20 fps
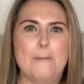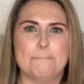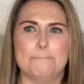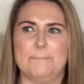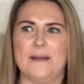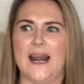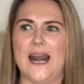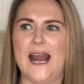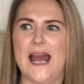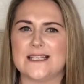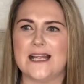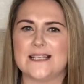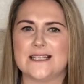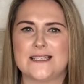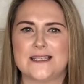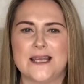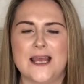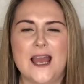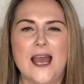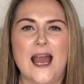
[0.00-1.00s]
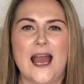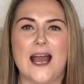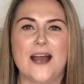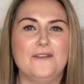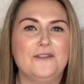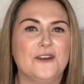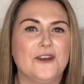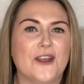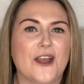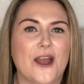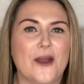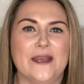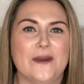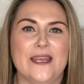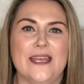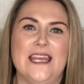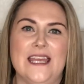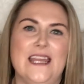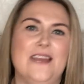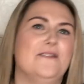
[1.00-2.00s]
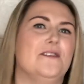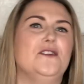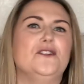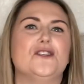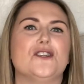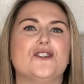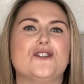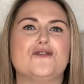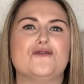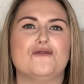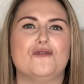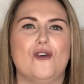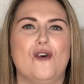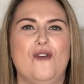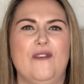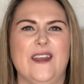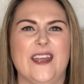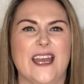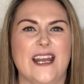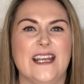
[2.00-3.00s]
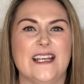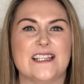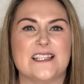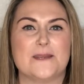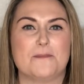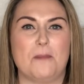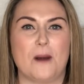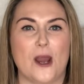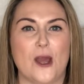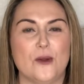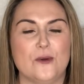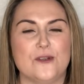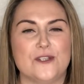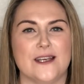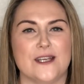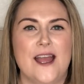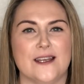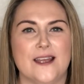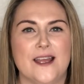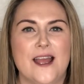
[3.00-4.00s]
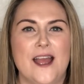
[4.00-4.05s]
blast, have a go at even just drawing an explosion,